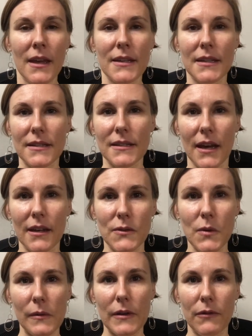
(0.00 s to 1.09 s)
since that is
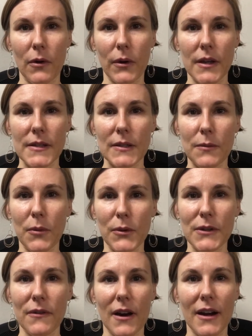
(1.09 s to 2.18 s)
what we focused
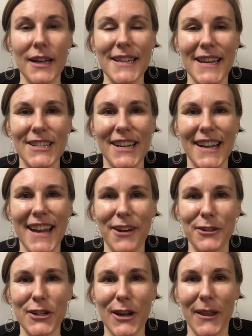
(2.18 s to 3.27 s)
most of our attention and
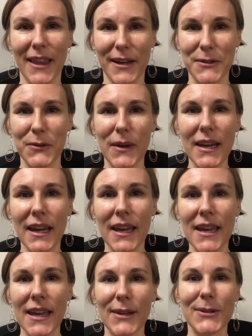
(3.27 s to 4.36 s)
energy on last week.
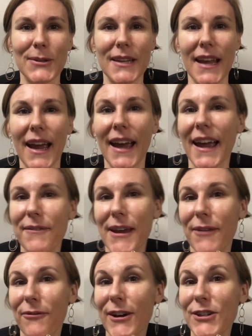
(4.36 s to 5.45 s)
So today I have a
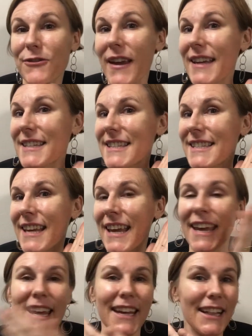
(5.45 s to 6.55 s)
fresh face,
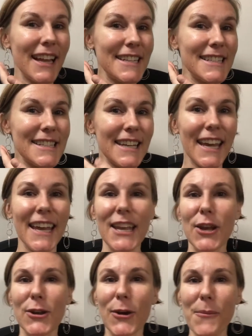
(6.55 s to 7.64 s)
cleansed skin,
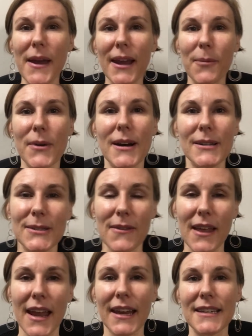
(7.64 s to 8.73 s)
no makeup on, so
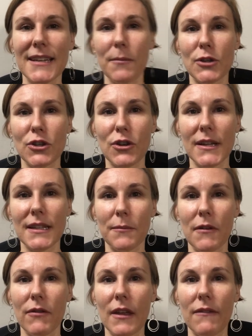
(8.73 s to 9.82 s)
that I can demonstrate some
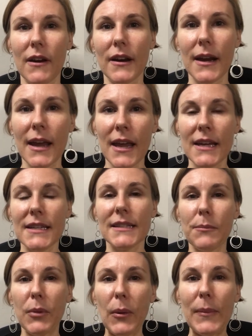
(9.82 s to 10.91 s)
of the very
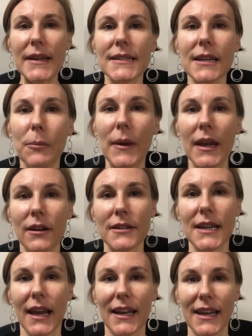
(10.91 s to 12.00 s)
simple, basic beginner
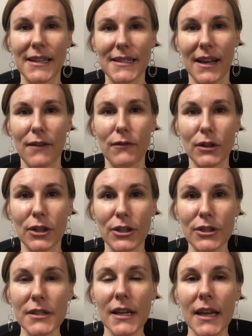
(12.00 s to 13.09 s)
techniques that I've
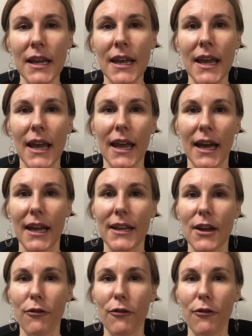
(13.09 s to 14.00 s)
learned. And